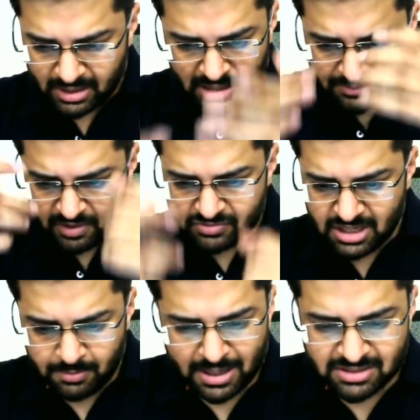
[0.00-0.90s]
I've, I've
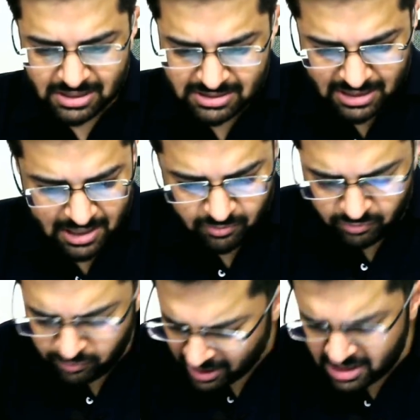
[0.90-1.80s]
seen puzzles that i'm
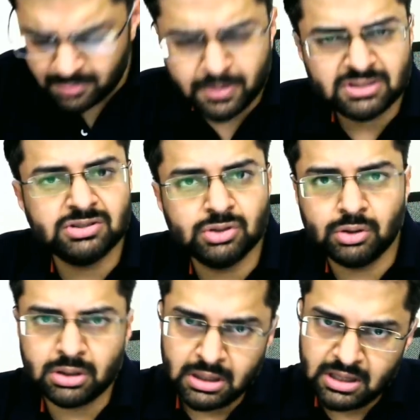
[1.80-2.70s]
100% sure